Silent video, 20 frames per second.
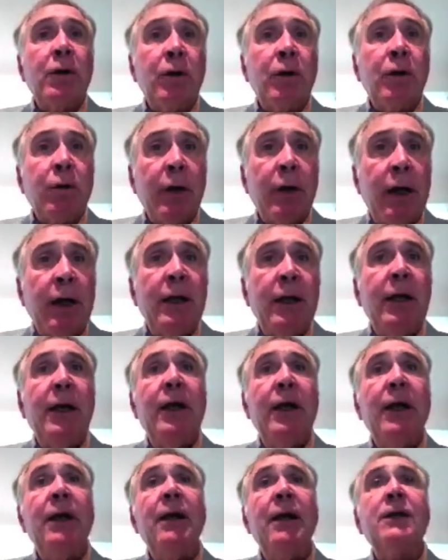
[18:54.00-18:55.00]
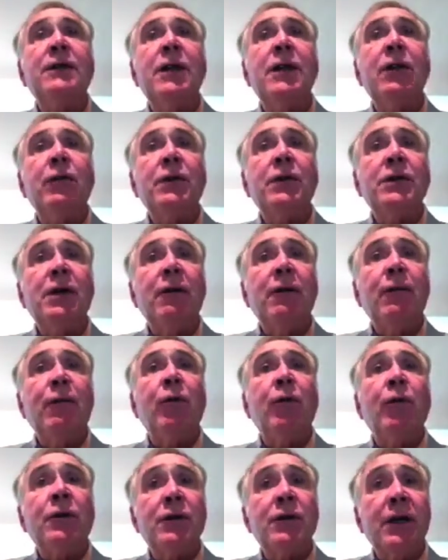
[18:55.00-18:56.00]
We look at their ANA and C3,
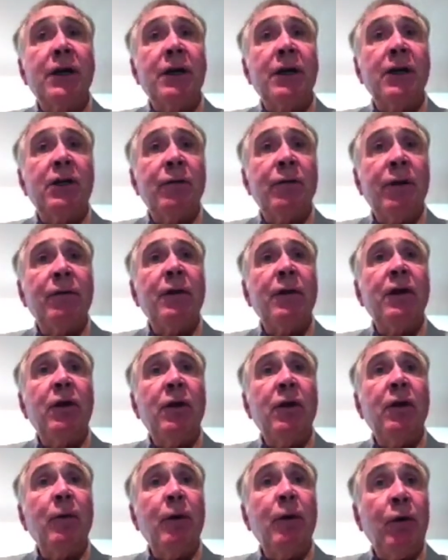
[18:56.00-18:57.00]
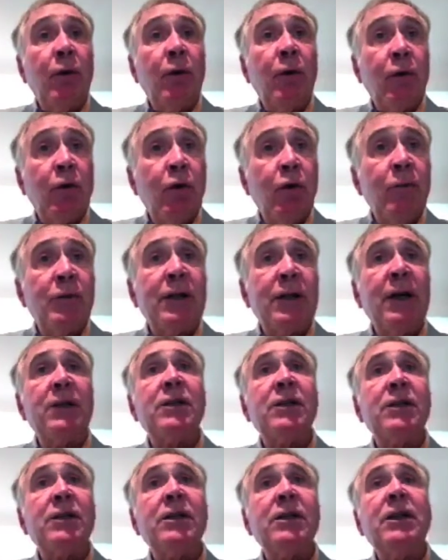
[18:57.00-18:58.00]
C4, CH50, and we do the
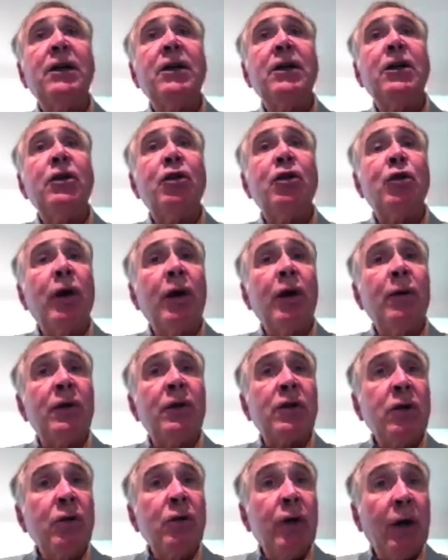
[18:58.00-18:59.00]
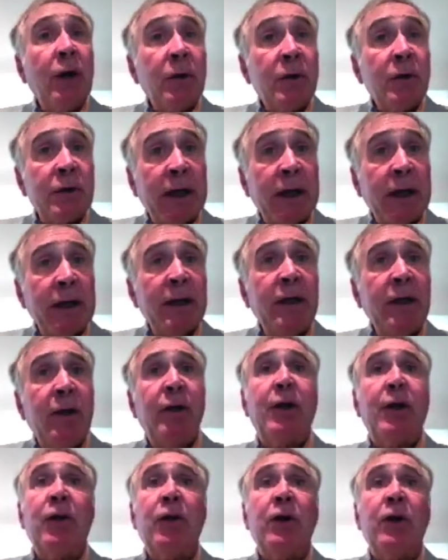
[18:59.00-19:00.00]
Coombs test to try to exclude other
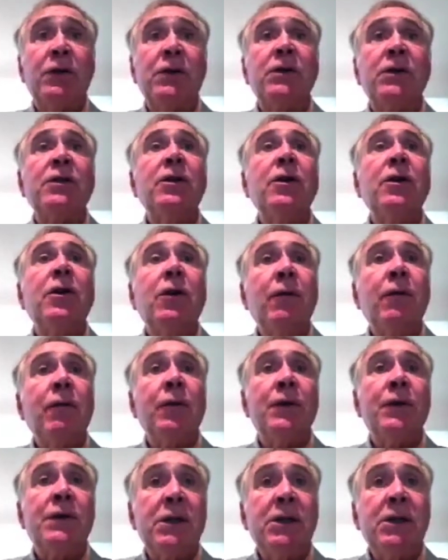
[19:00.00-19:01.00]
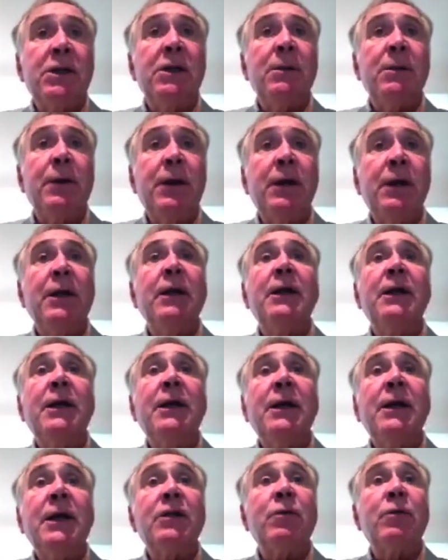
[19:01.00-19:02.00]
secondary causes for this
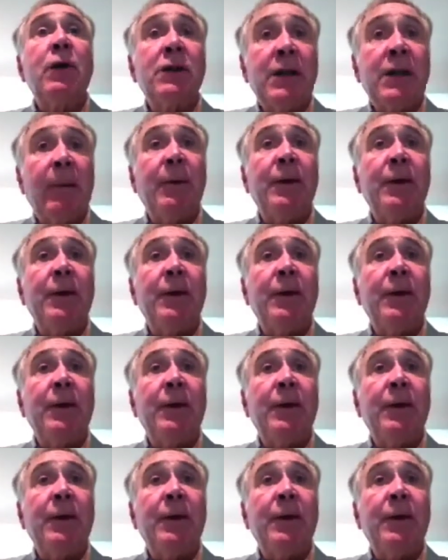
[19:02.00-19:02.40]
TTP, as